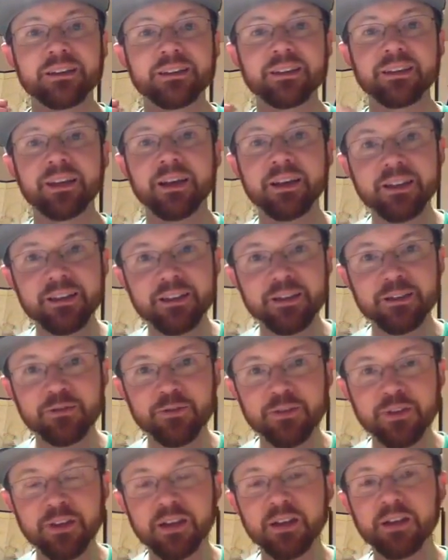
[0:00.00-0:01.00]
Like this
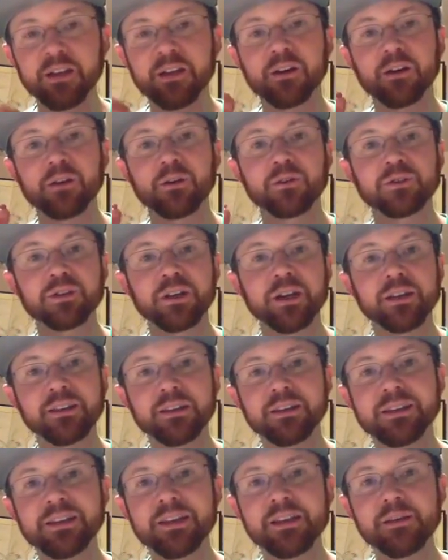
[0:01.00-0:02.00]
video. Check
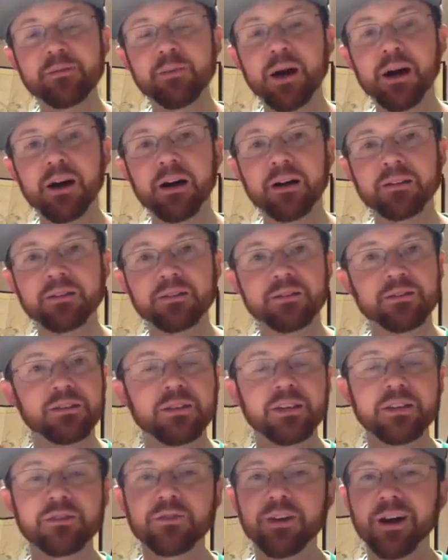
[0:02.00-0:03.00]
the D box.
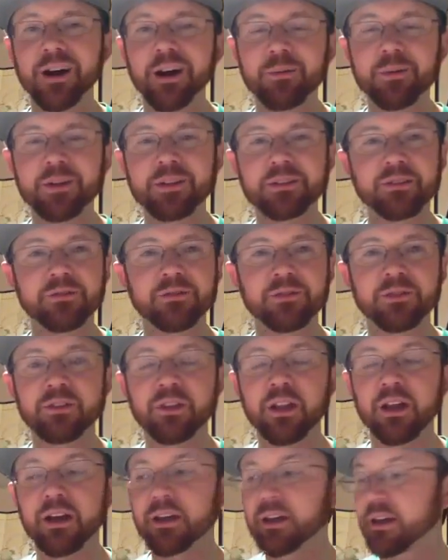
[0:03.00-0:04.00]
Leave comments if you'd
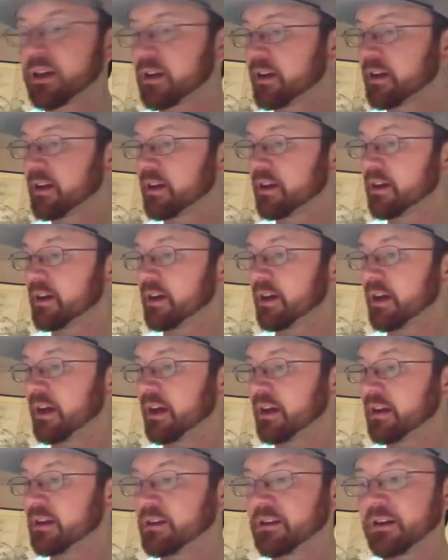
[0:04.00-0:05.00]
like.
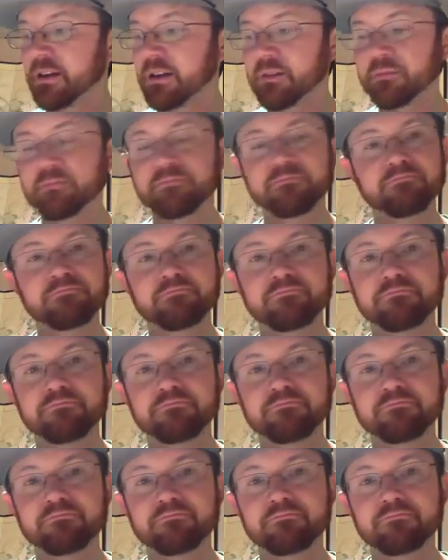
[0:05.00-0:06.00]
And
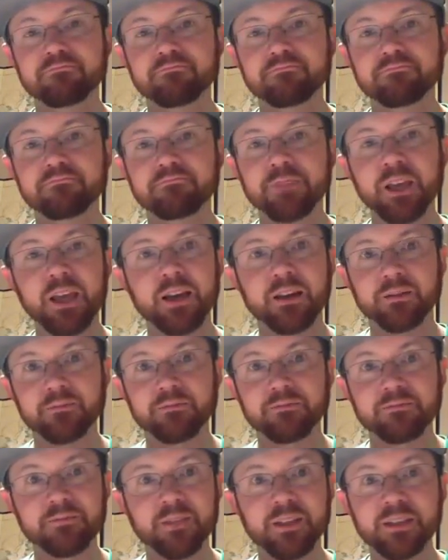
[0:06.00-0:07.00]
um, yeah,
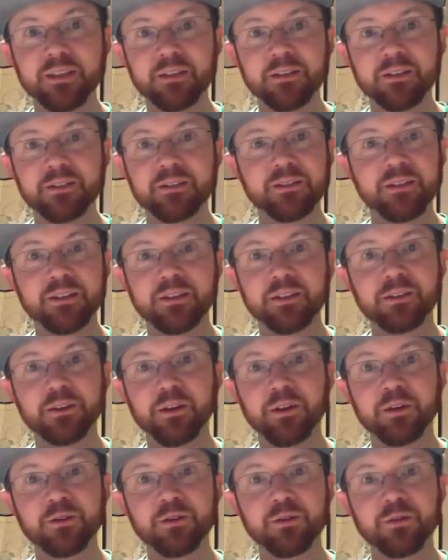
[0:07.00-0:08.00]
that didn't that didn't
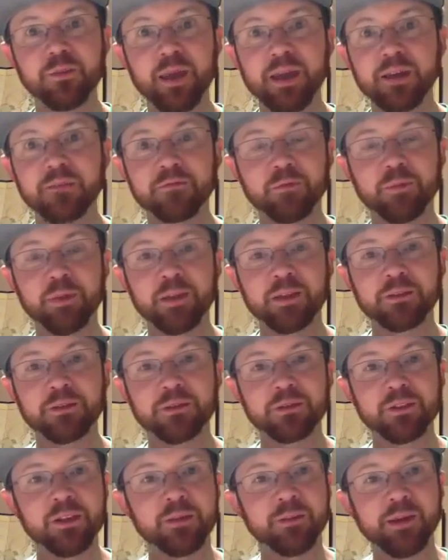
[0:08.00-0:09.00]
go too bad for being so
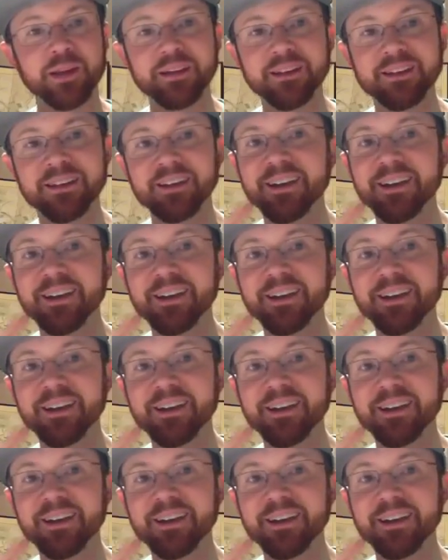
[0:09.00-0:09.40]
sleepy.